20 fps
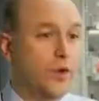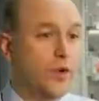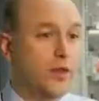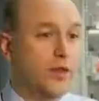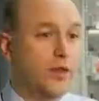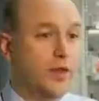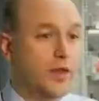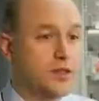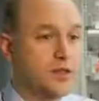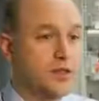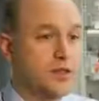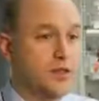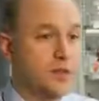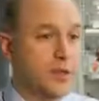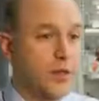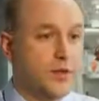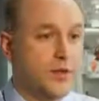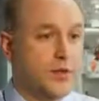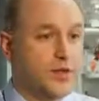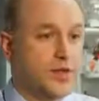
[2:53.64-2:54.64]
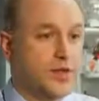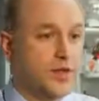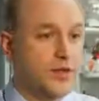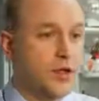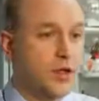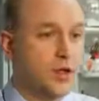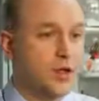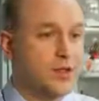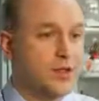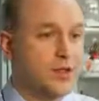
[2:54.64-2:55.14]
One of the nice things about this
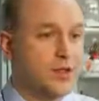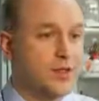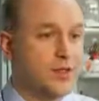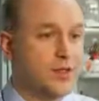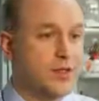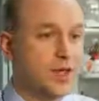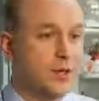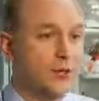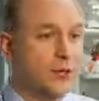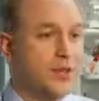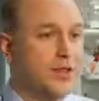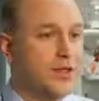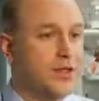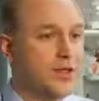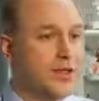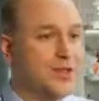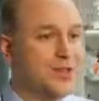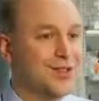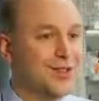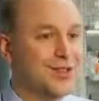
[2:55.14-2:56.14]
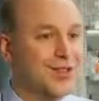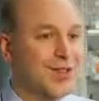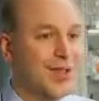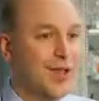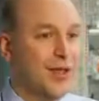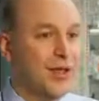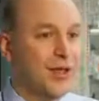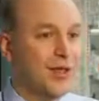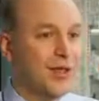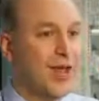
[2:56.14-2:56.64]
technology is that it really doesn't
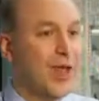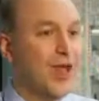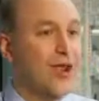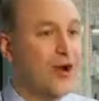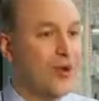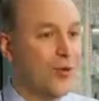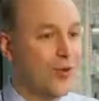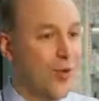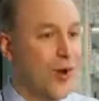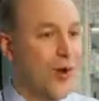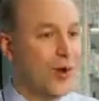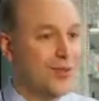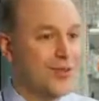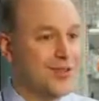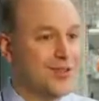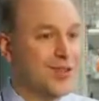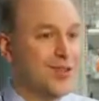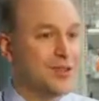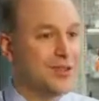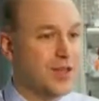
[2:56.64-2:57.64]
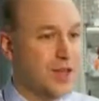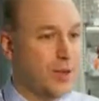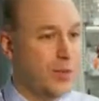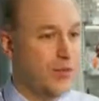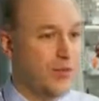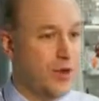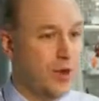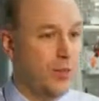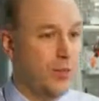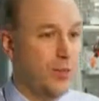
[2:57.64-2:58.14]
care where the cells come
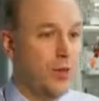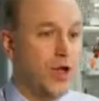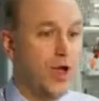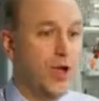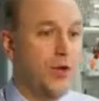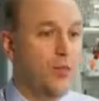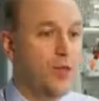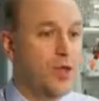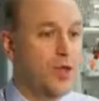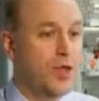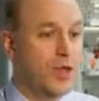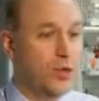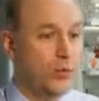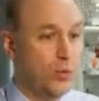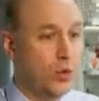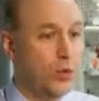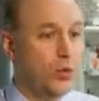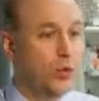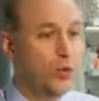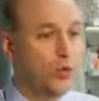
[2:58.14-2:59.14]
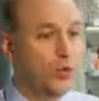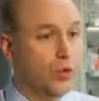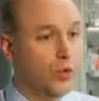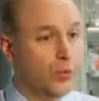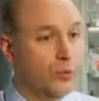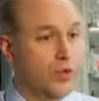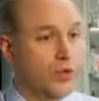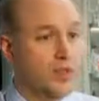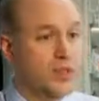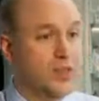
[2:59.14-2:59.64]
from. We can mold or
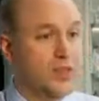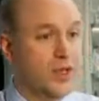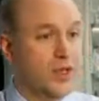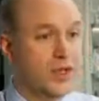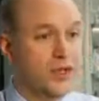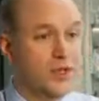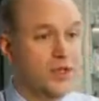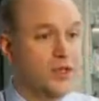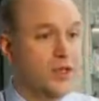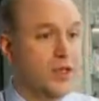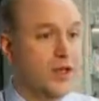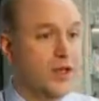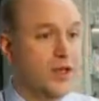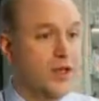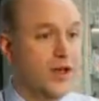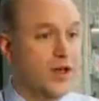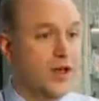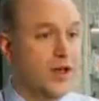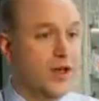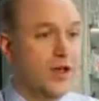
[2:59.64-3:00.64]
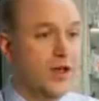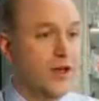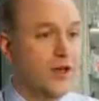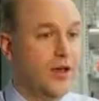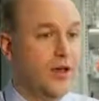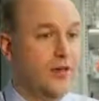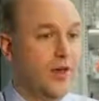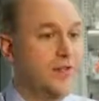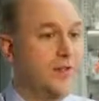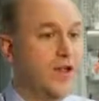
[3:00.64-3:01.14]
print cells
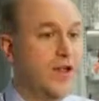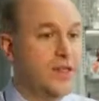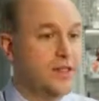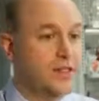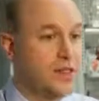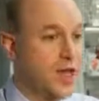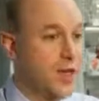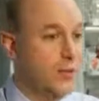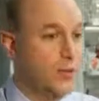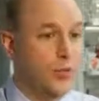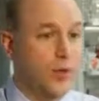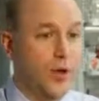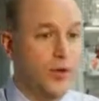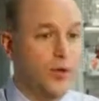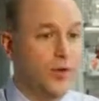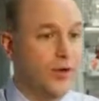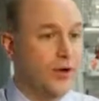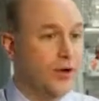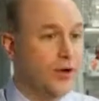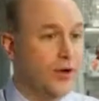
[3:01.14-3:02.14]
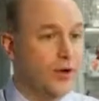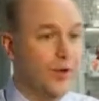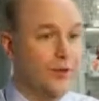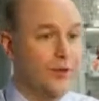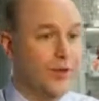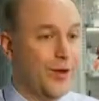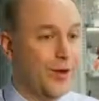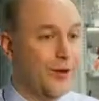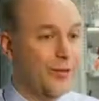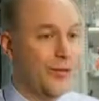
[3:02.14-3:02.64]
of any type, whether
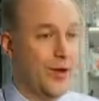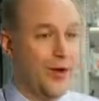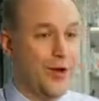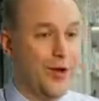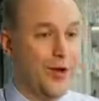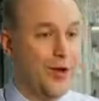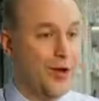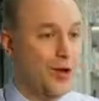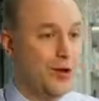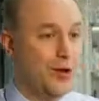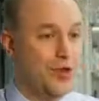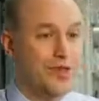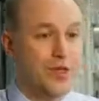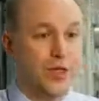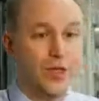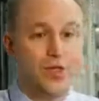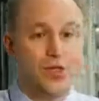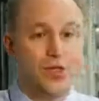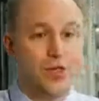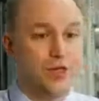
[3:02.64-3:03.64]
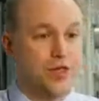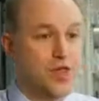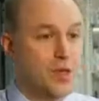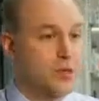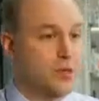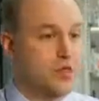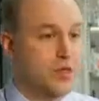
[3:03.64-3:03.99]
they're ear cells or stem